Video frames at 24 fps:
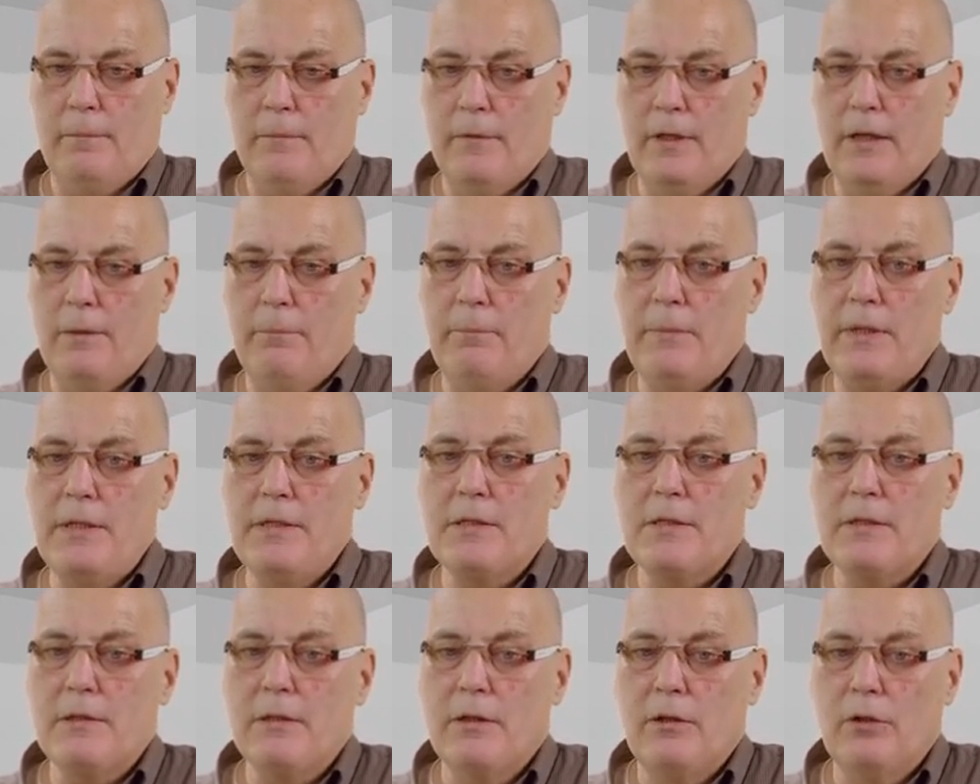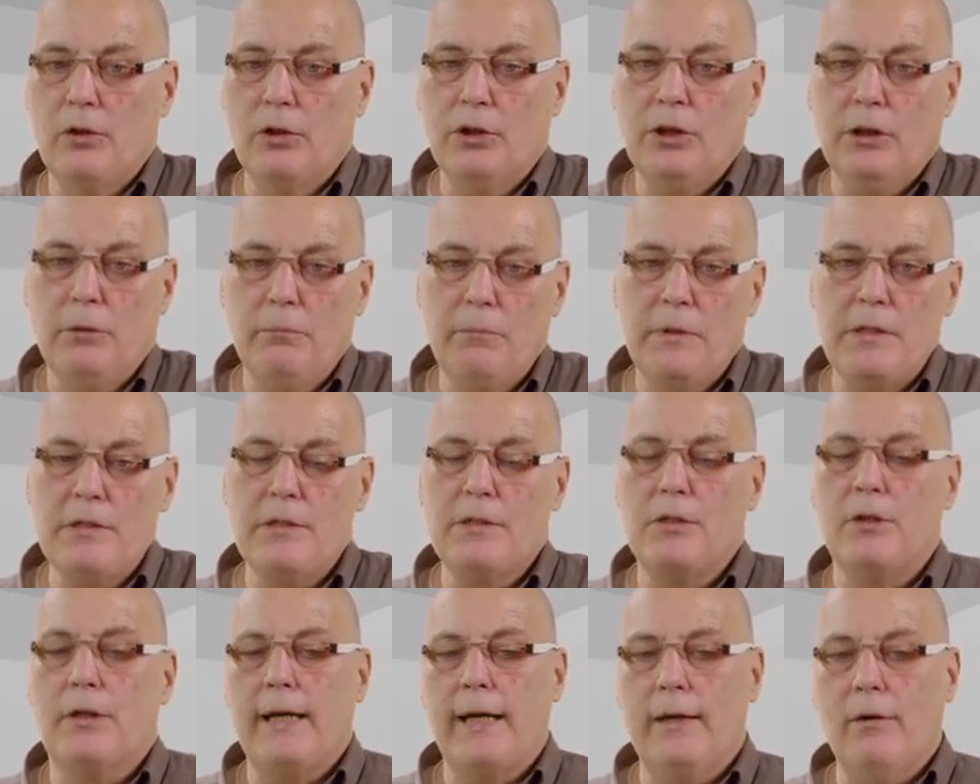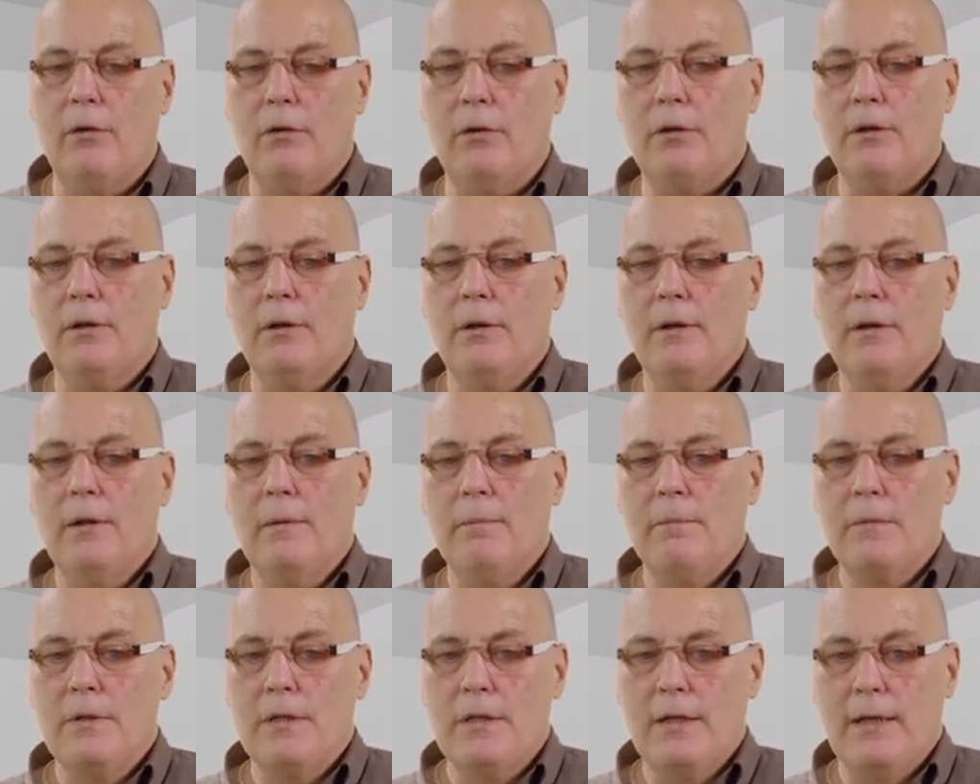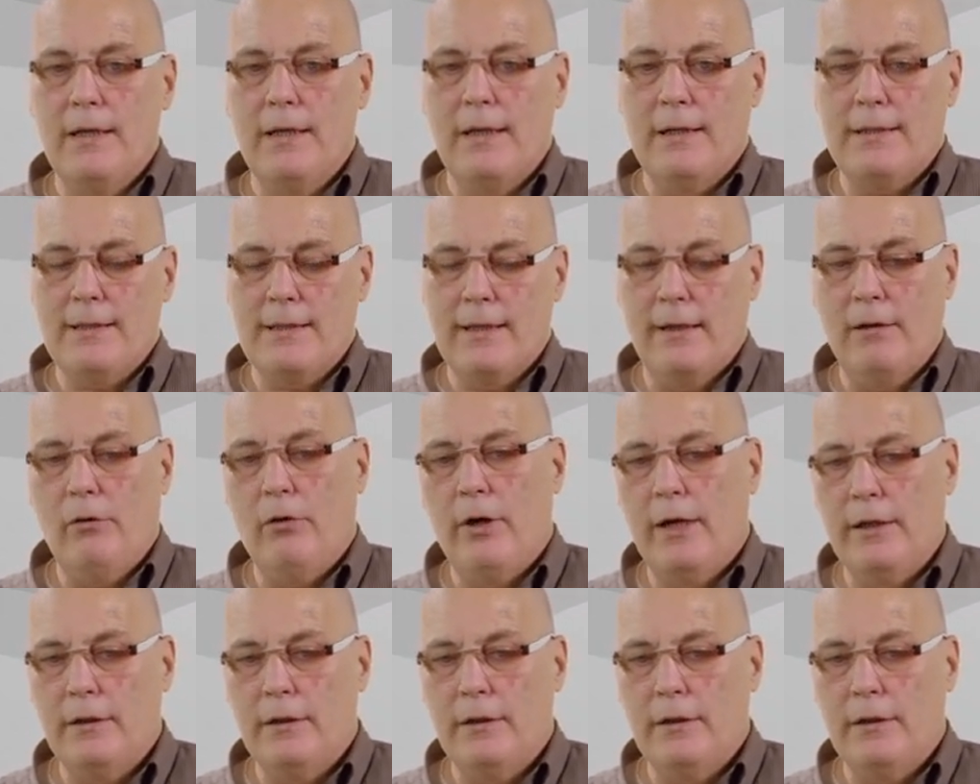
That means inertia means you cannot accelerate